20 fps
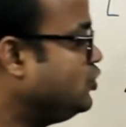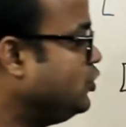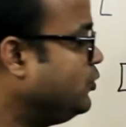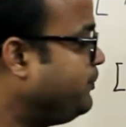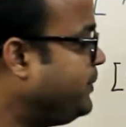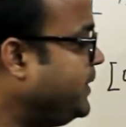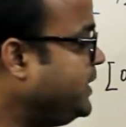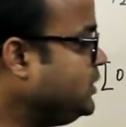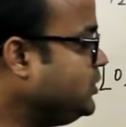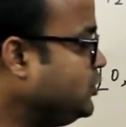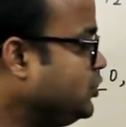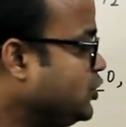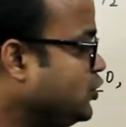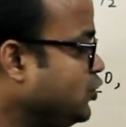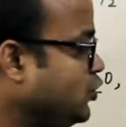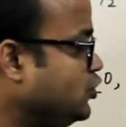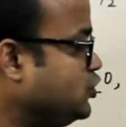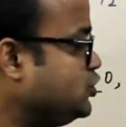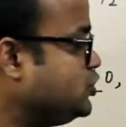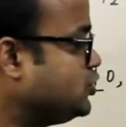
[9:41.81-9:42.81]
open,
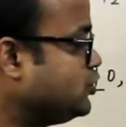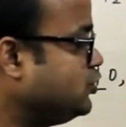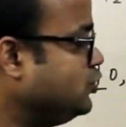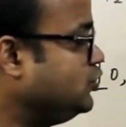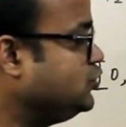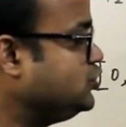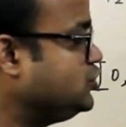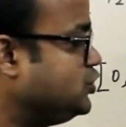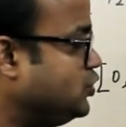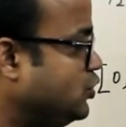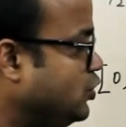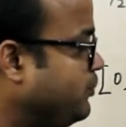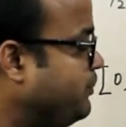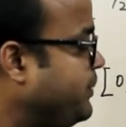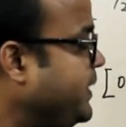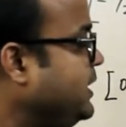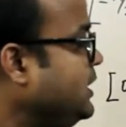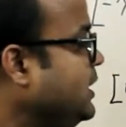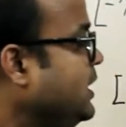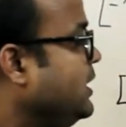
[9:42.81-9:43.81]
closed, closed,
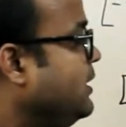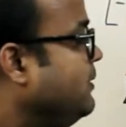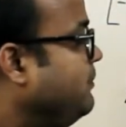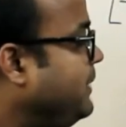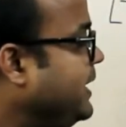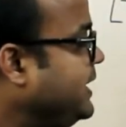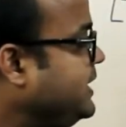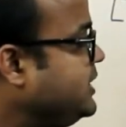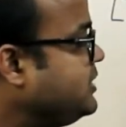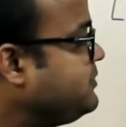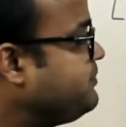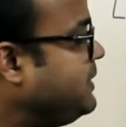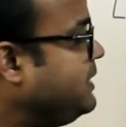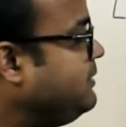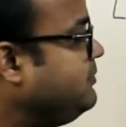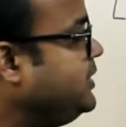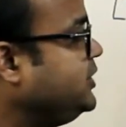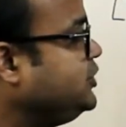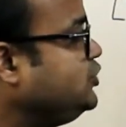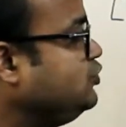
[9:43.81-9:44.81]
open, minus
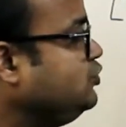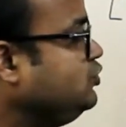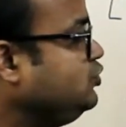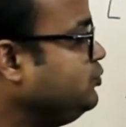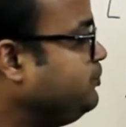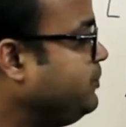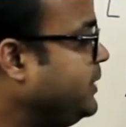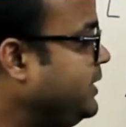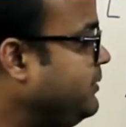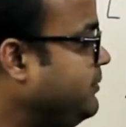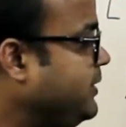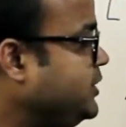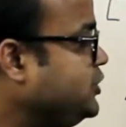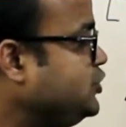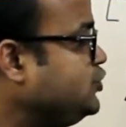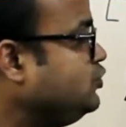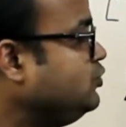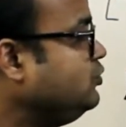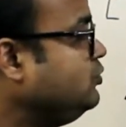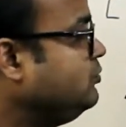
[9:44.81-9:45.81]
pi by 2 to pi by
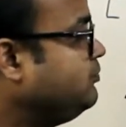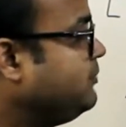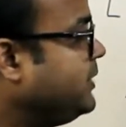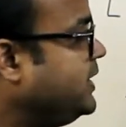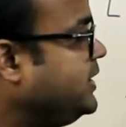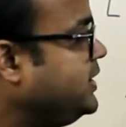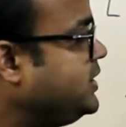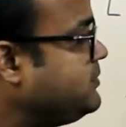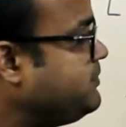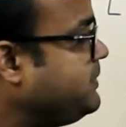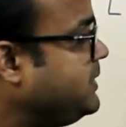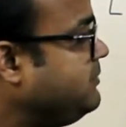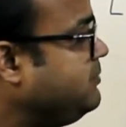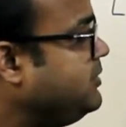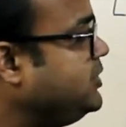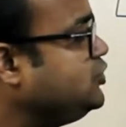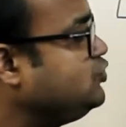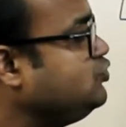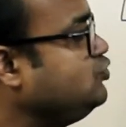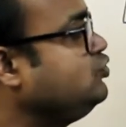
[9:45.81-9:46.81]
2, minus pi
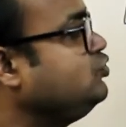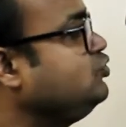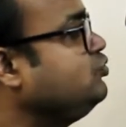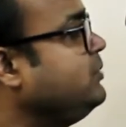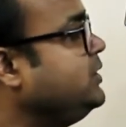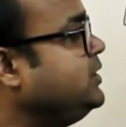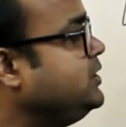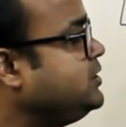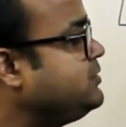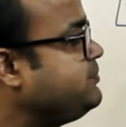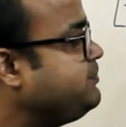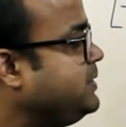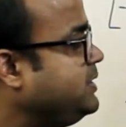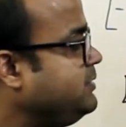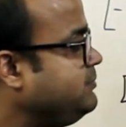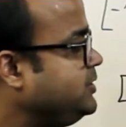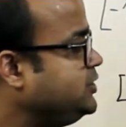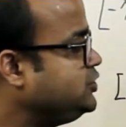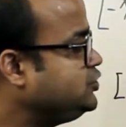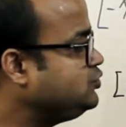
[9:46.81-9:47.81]
by 2 to minus
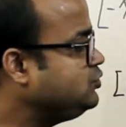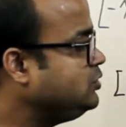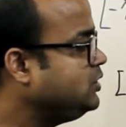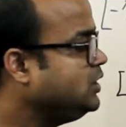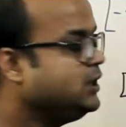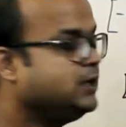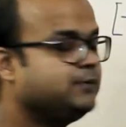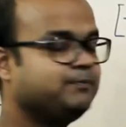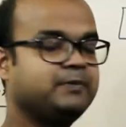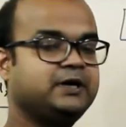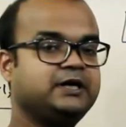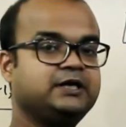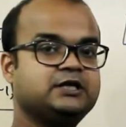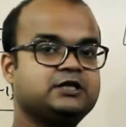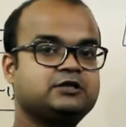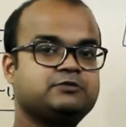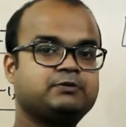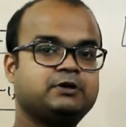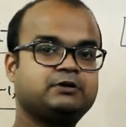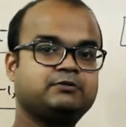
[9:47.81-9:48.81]
pi by 2,
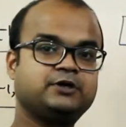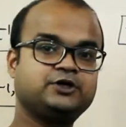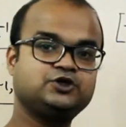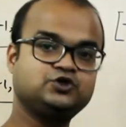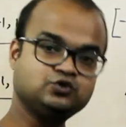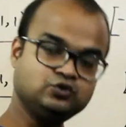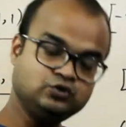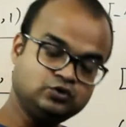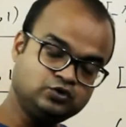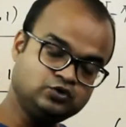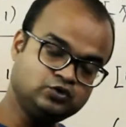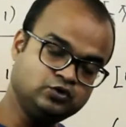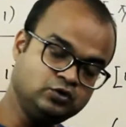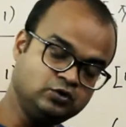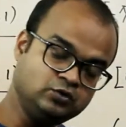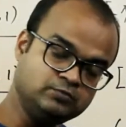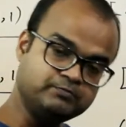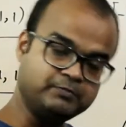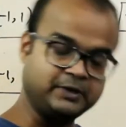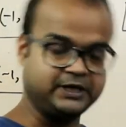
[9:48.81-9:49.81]
minus pi by 2
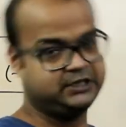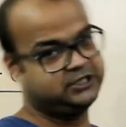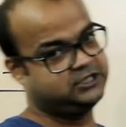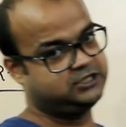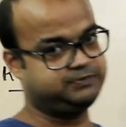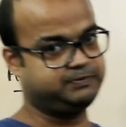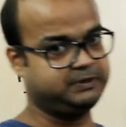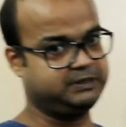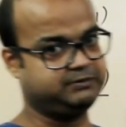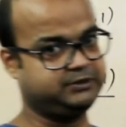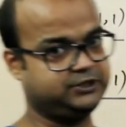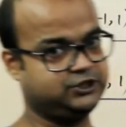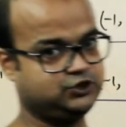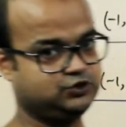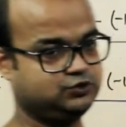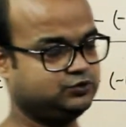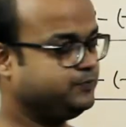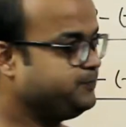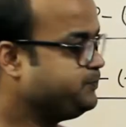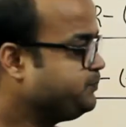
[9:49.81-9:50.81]
to minus pi by
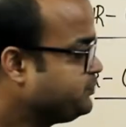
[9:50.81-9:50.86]
2.